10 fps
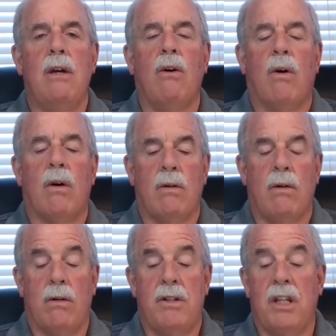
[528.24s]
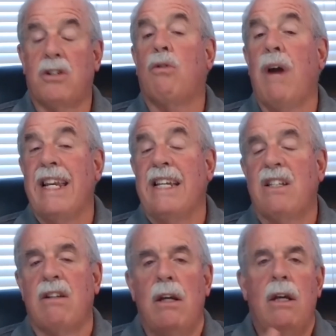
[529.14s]
or
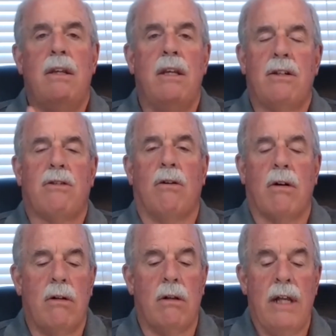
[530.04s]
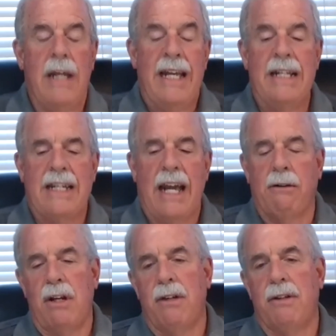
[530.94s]
discredits the historical
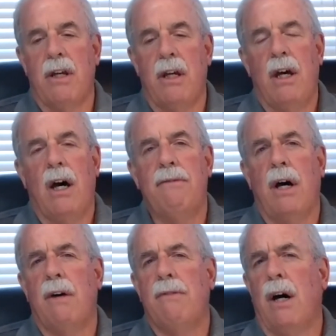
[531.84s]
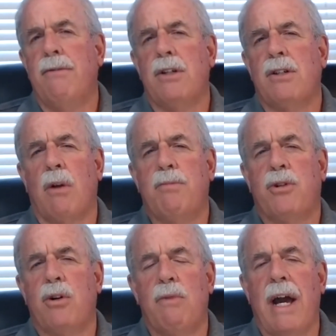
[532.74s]
integrity of the
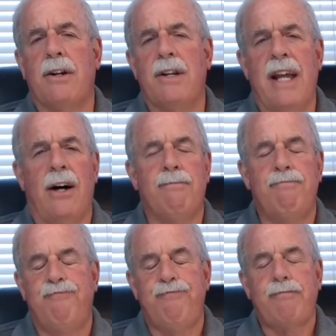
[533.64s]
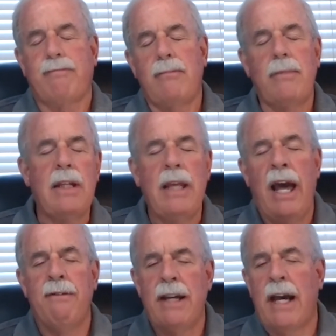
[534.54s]
scriptural record. Now,
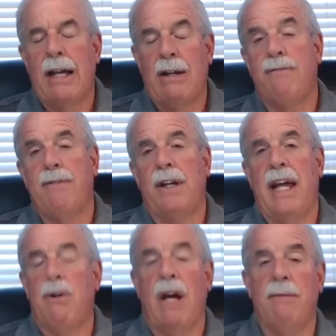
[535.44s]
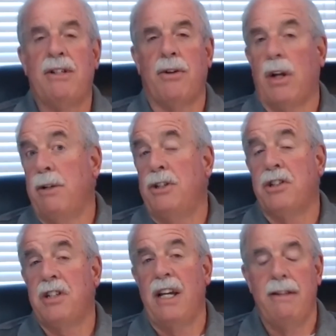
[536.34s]
having got off on that rabbit trail, let me
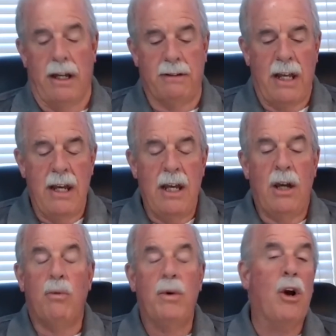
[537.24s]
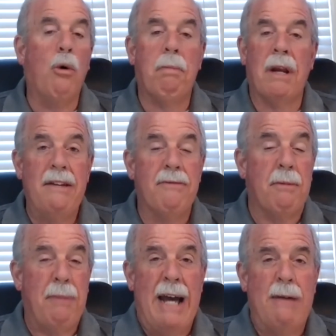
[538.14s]
just say this. We don't believe the
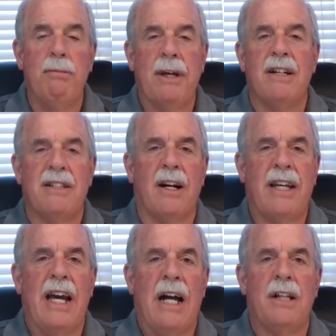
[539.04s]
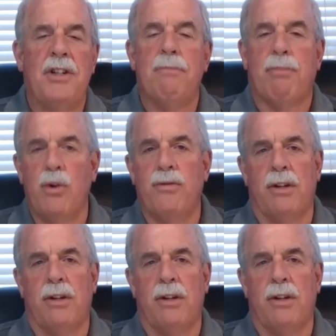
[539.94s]
Bible because archaeology proves